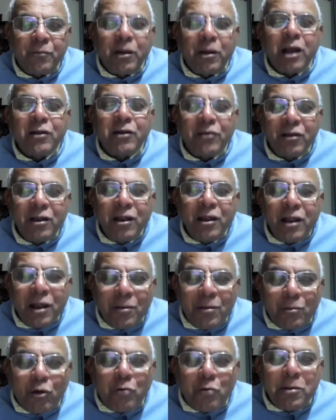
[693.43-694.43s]
But
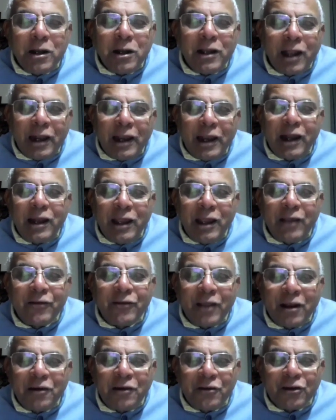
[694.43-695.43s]
moment the
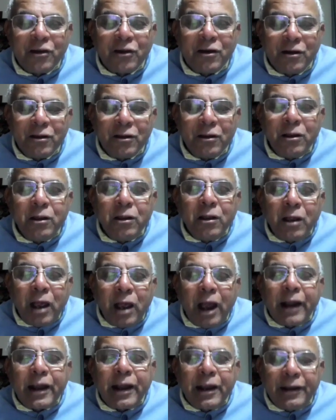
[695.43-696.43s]
ladies entered,
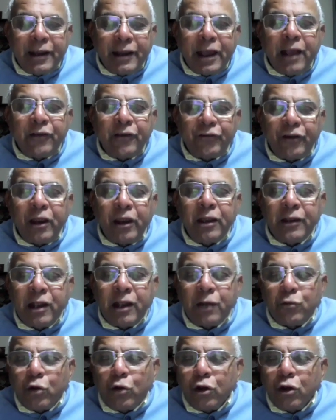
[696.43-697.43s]
and I dare say
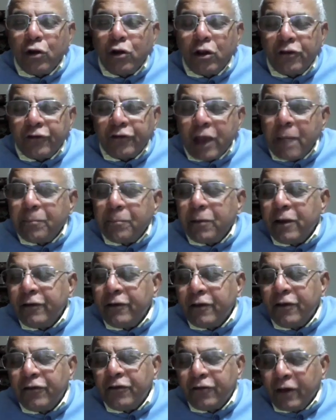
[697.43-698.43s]
that what you call
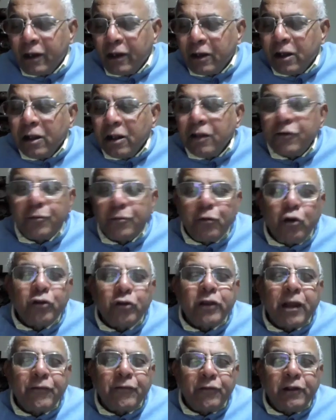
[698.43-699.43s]
sappers and signals,
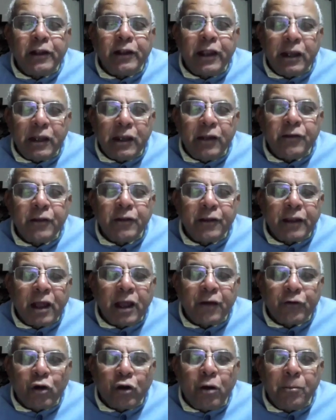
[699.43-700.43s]
both have the ladies and
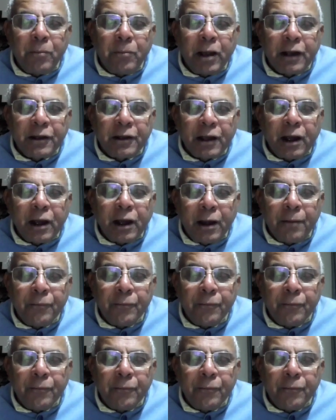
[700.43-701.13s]
they are combat